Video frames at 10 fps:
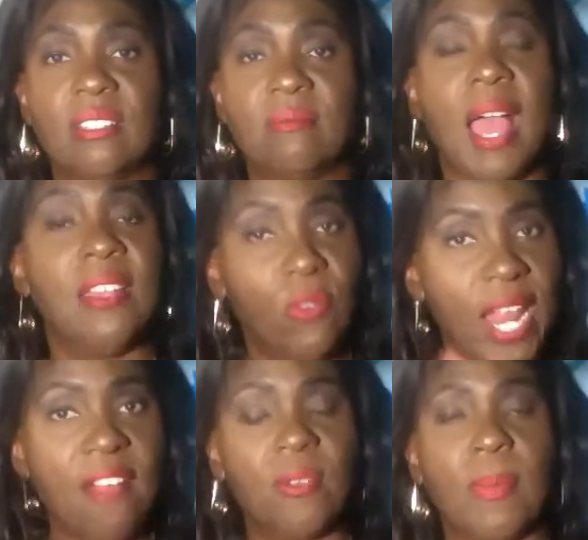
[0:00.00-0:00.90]
not with
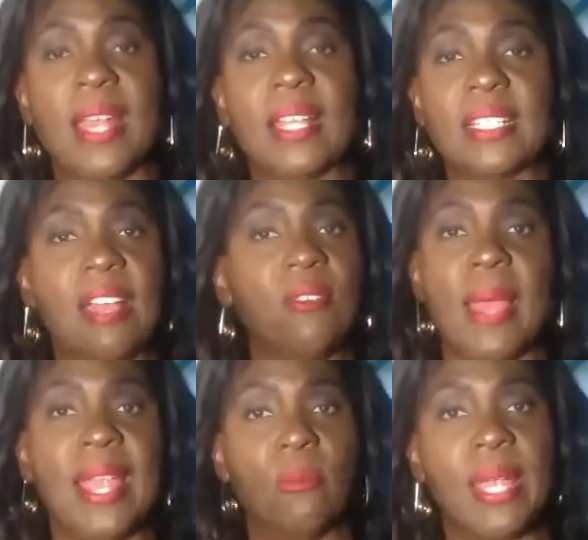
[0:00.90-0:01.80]
everybody, because
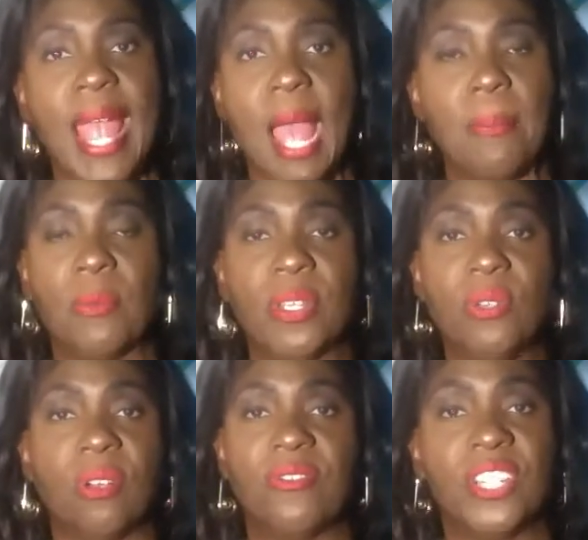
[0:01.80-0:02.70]
everybody gonna be happy when
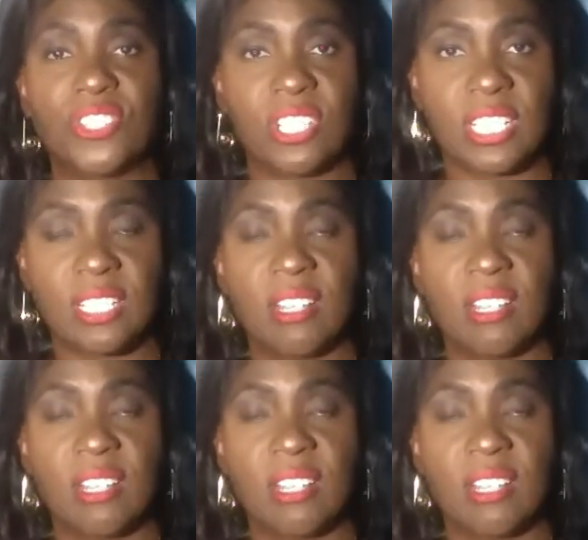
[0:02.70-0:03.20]
you're a visionist.